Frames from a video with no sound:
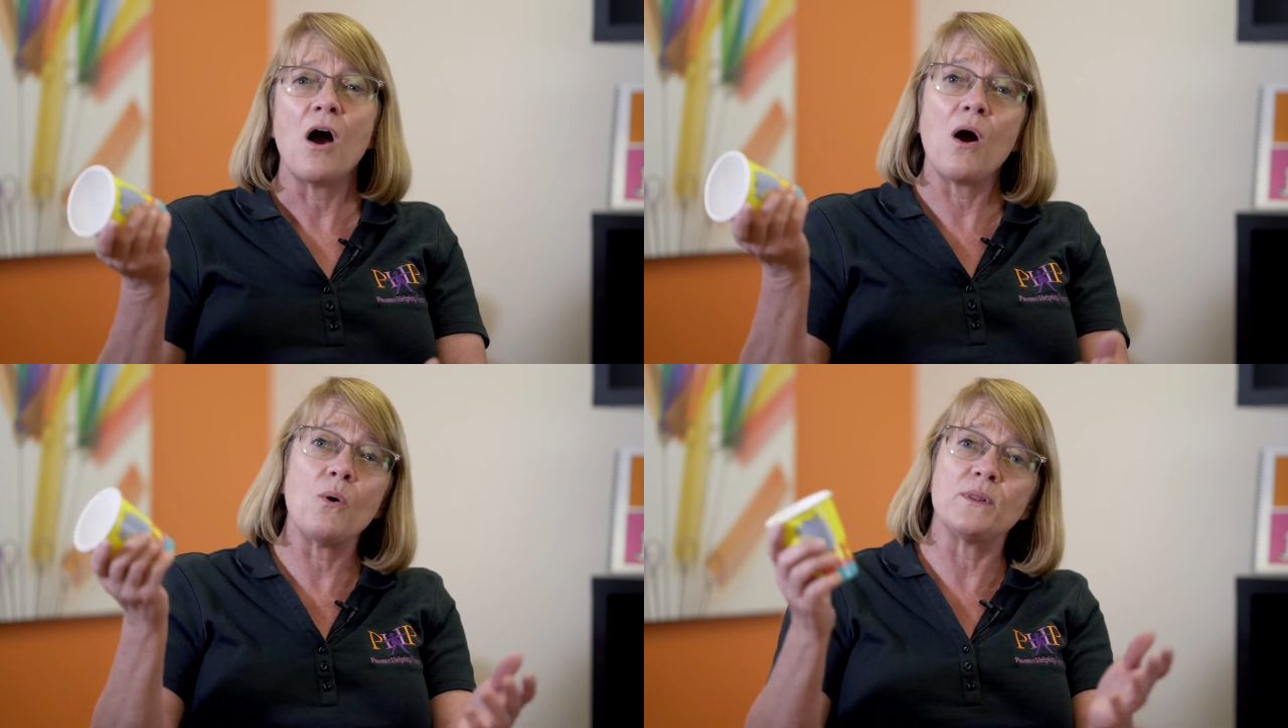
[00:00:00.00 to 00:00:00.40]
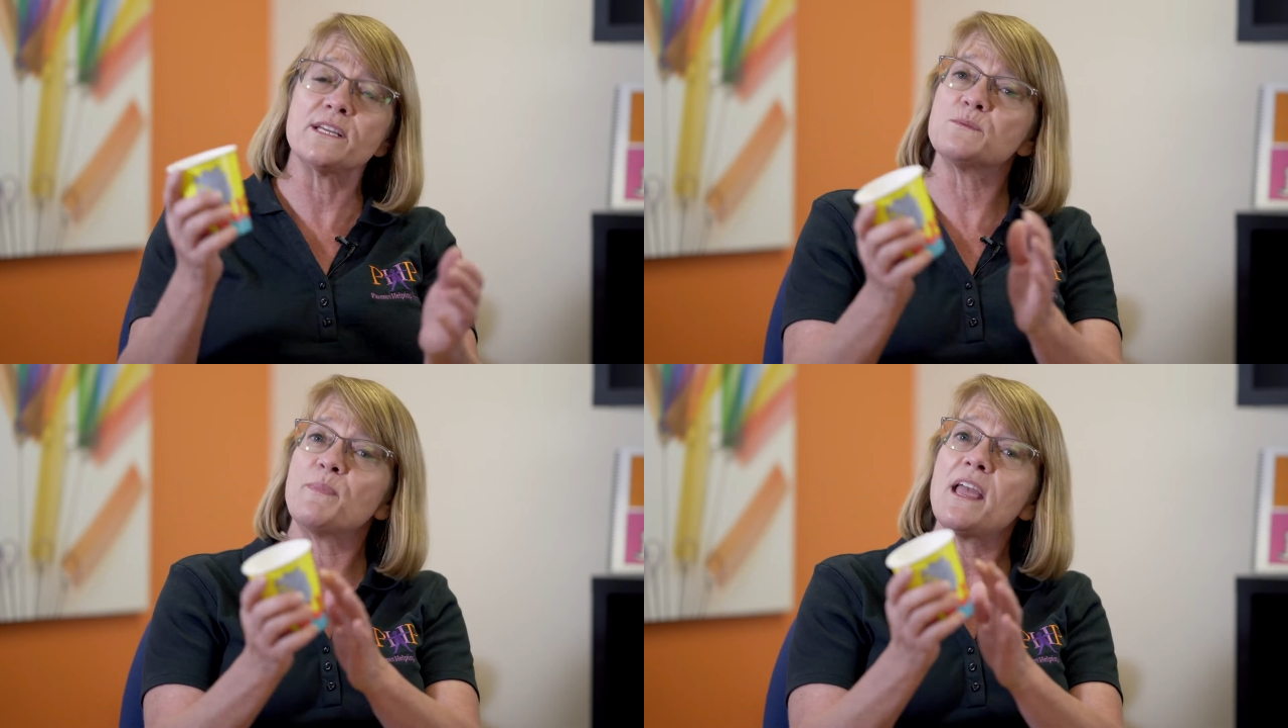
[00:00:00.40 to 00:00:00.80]
Oh,
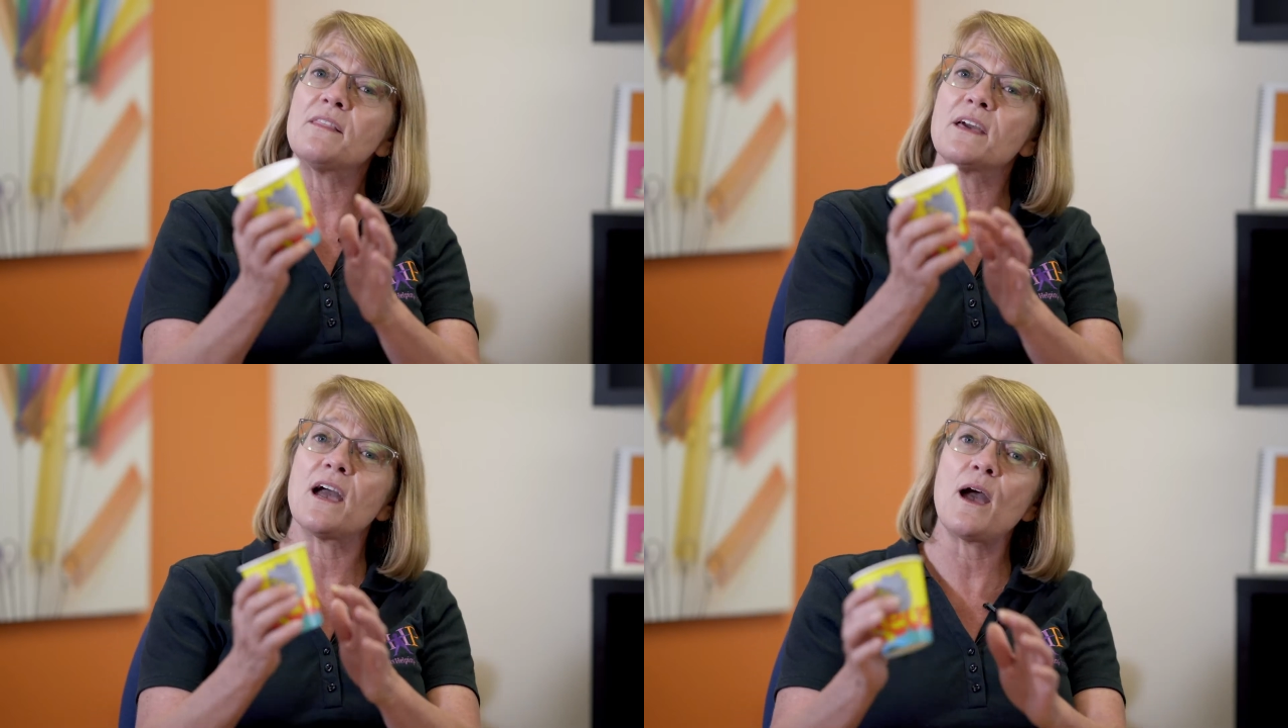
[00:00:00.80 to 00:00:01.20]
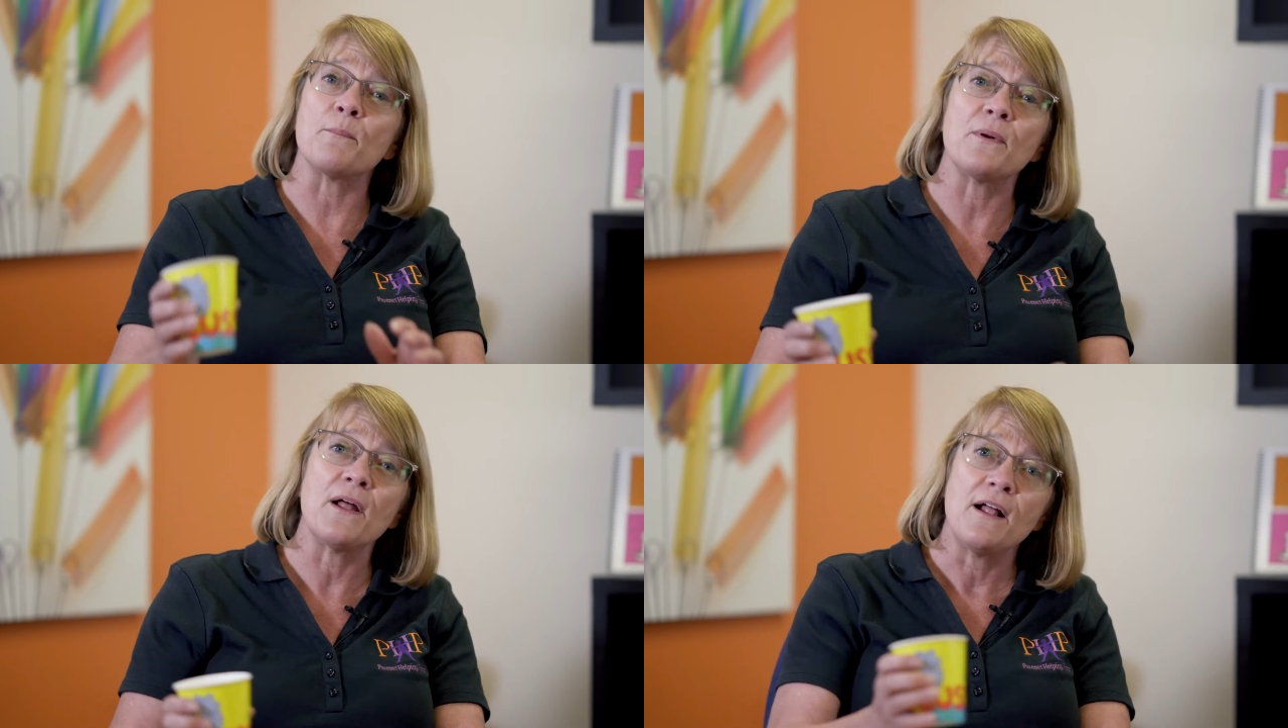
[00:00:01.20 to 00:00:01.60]
let's bang the
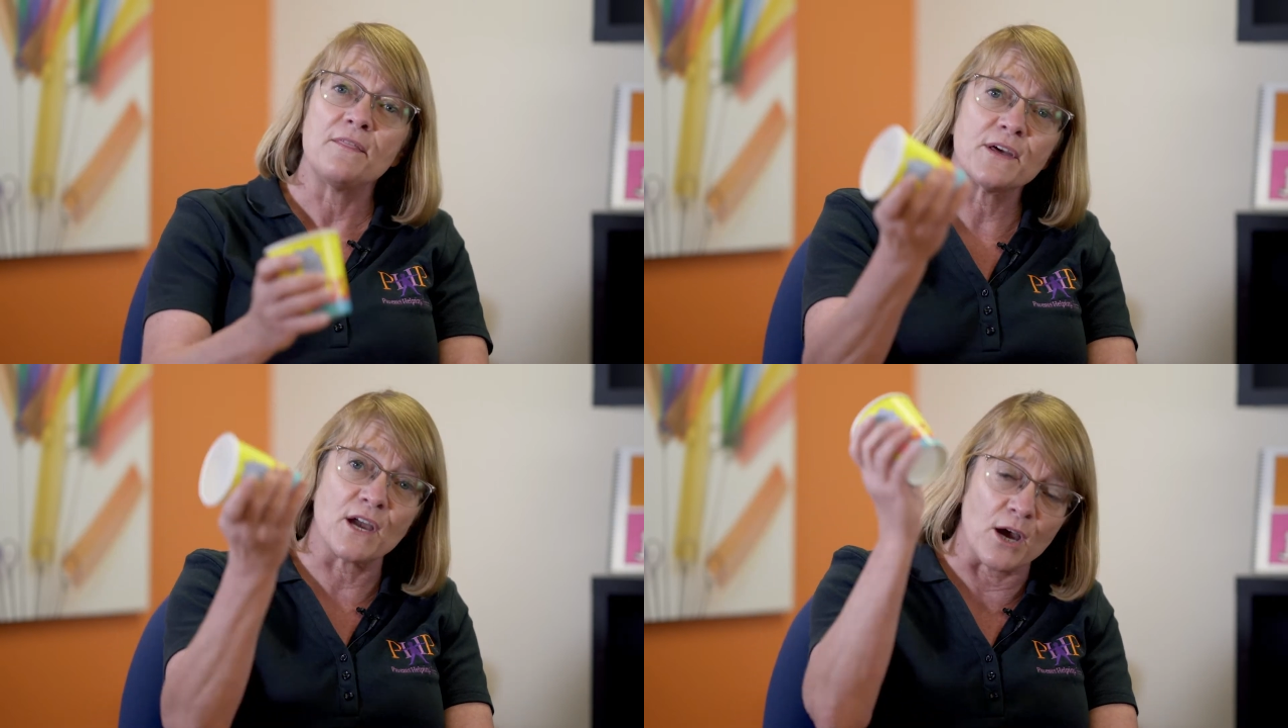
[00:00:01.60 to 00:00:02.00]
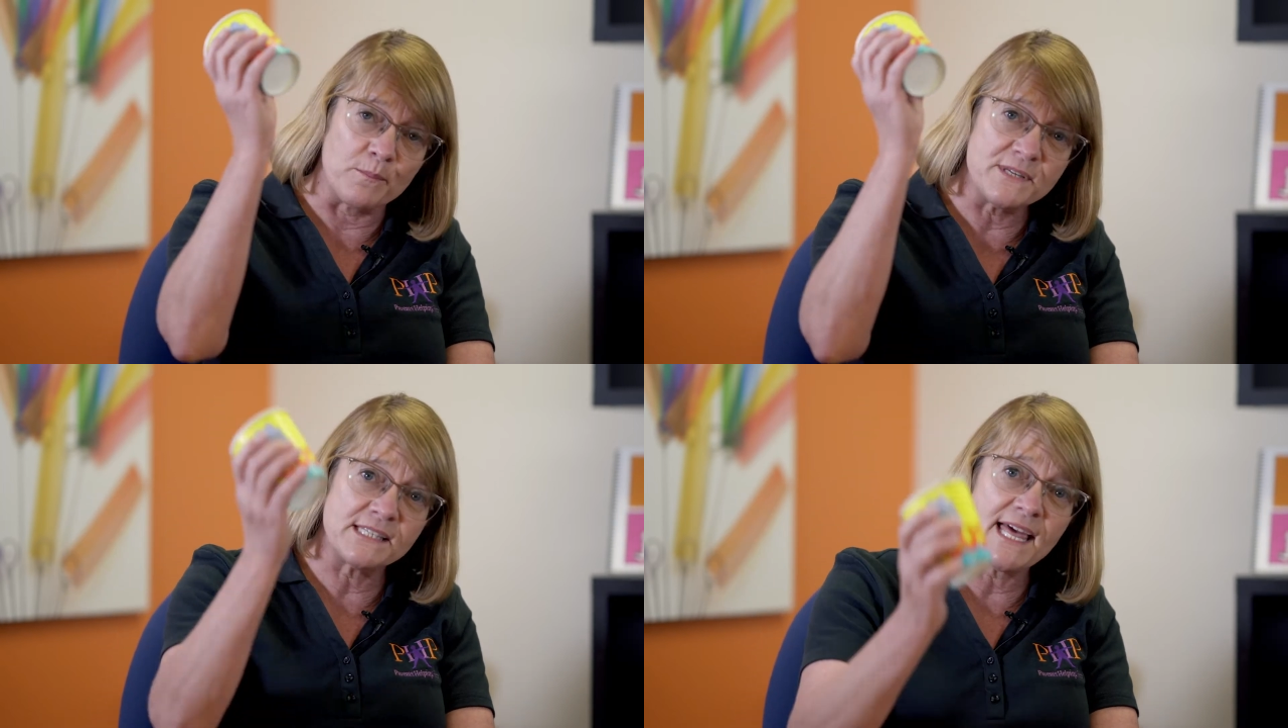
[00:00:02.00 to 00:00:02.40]
cup. The
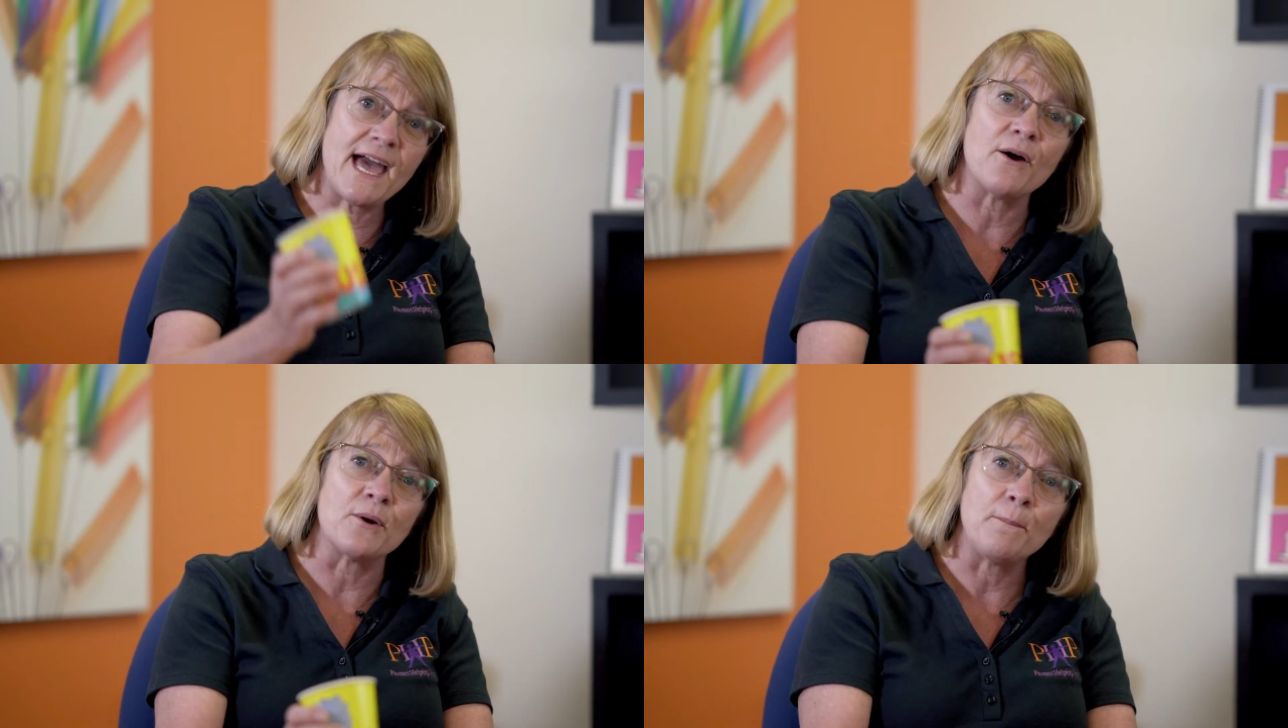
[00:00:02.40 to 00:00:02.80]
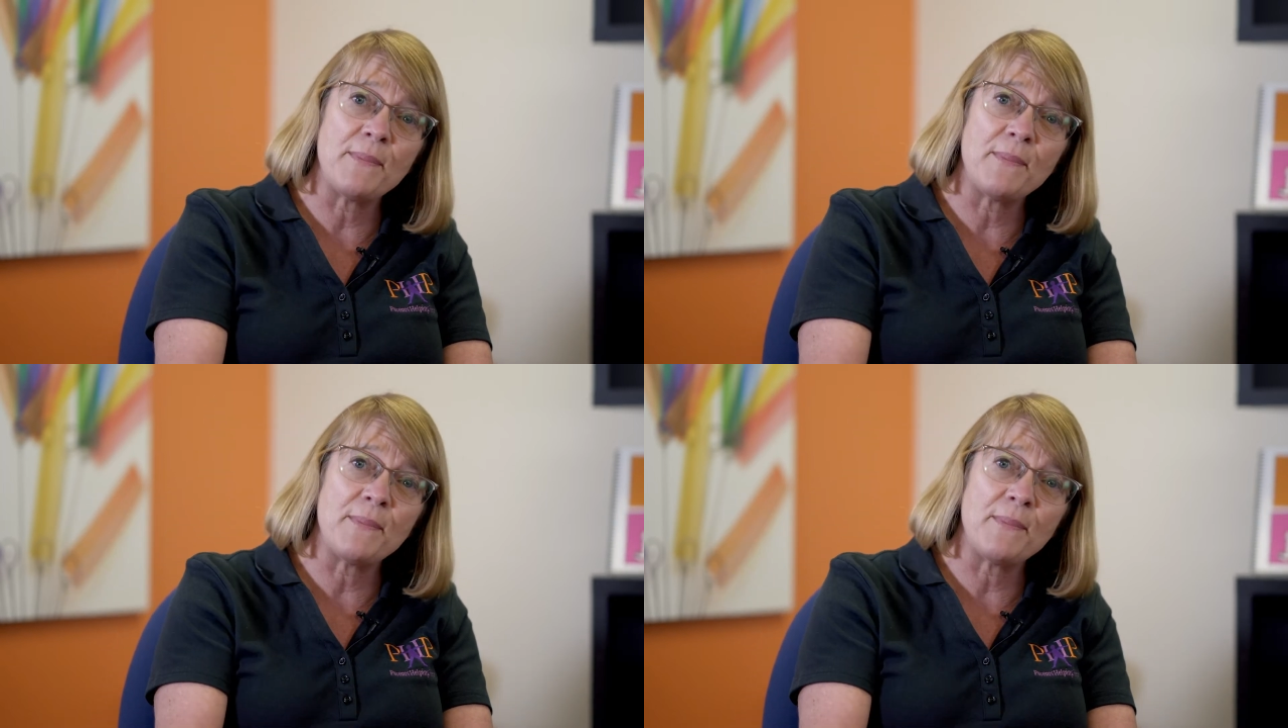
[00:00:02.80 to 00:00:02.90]
cup is loud.